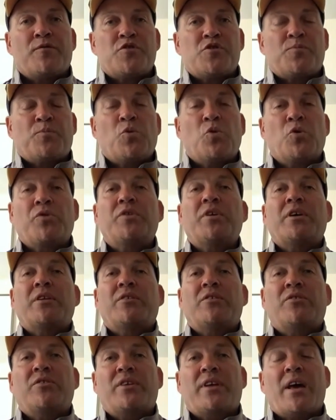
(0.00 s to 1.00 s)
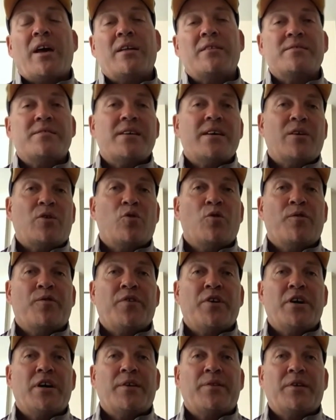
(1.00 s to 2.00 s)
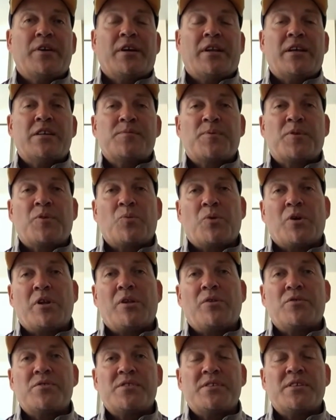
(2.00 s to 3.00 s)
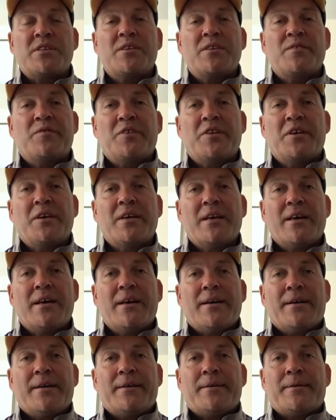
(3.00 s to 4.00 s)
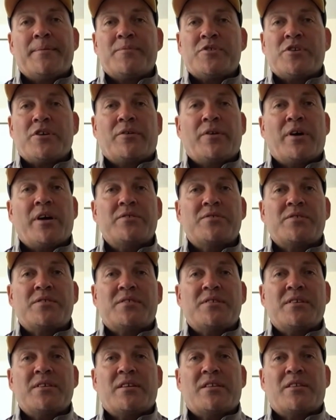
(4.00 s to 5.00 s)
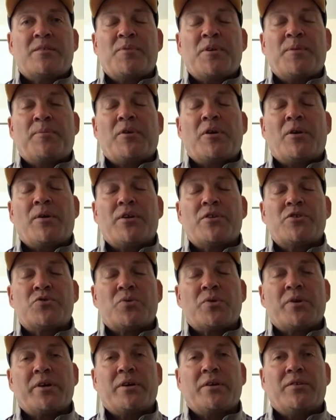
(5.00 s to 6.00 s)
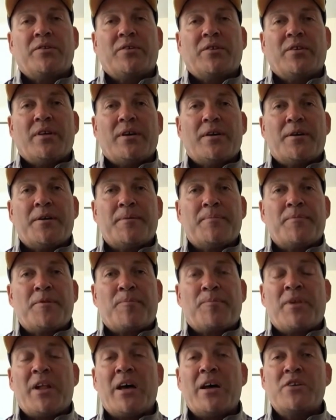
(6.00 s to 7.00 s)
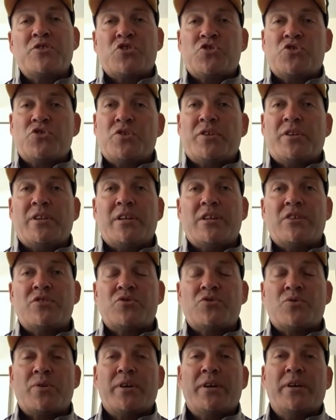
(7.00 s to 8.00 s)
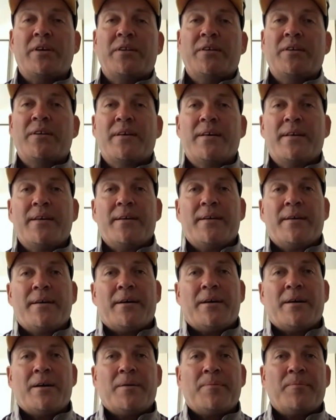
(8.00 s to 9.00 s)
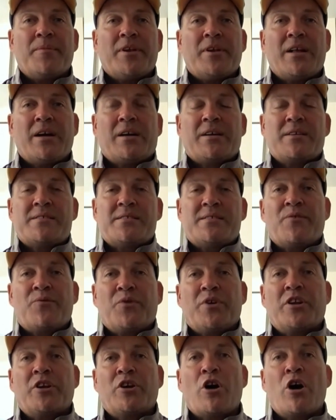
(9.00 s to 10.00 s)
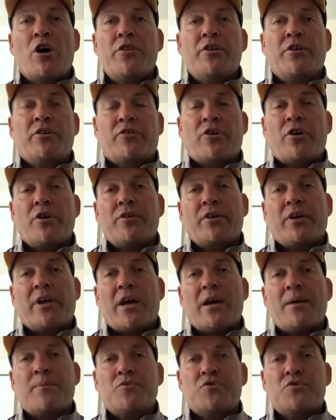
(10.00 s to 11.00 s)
sport that can take off here. I think it has been well received. Um, so great to see that the people are enjoying it. Um, the players are certainly enjoying it. Um, and like I said, if we can grow the, grow the game